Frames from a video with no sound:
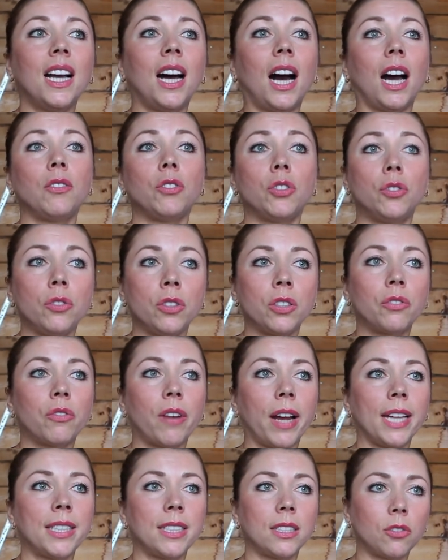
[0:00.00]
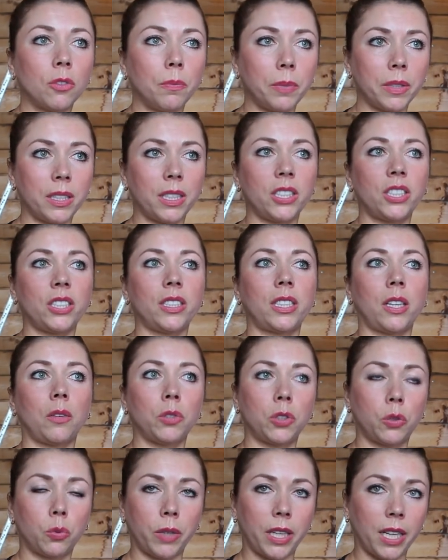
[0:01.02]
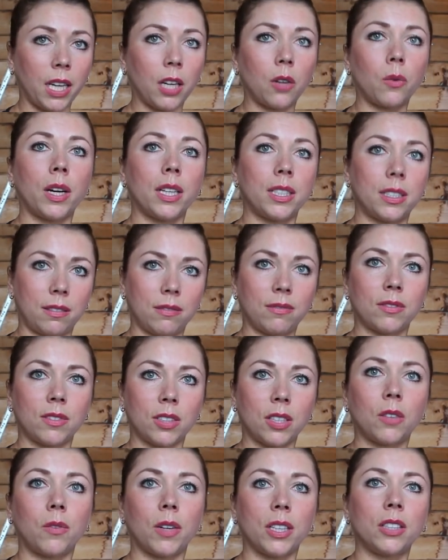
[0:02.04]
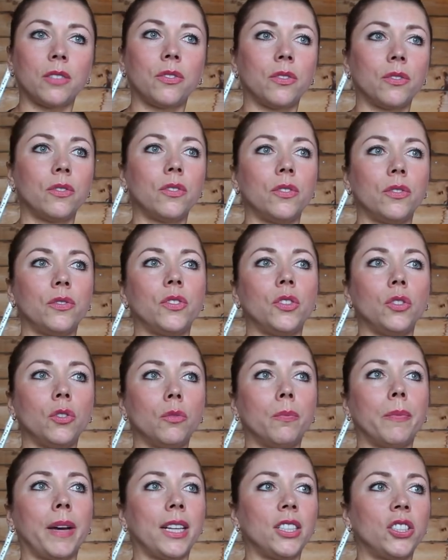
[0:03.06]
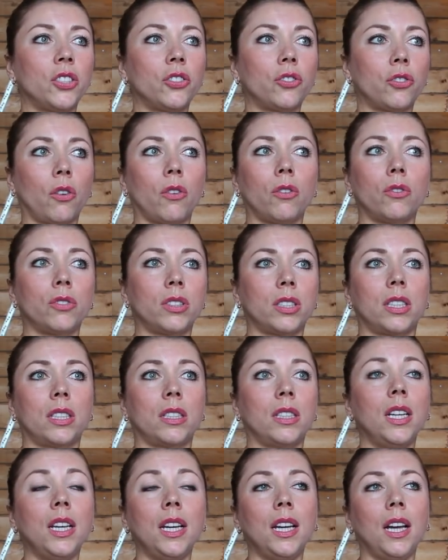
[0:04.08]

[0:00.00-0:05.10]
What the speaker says: I was doing great at competitions, I was winning quite a few major shows, and